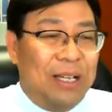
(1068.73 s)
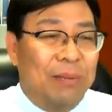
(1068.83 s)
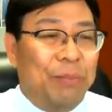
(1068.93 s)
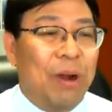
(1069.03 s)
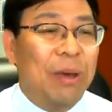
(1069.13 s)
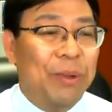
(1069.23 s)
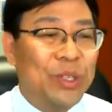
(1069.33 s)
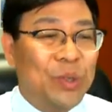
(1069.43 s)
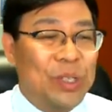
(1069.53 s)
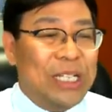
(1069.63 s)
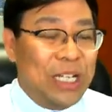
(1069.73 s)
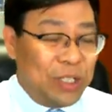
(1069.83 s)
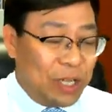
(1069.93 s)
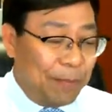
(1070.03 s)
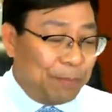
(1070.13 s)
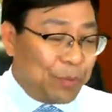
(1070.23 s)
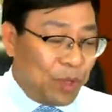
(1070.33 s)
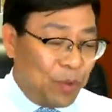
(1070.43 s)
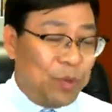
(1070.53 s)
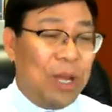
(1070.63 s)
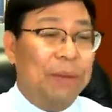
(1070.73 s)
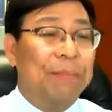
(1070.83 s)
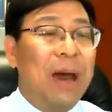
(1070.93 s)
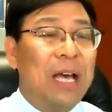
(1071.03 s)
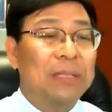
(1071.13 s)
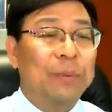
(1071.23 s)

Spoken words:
primary school teacher who can pass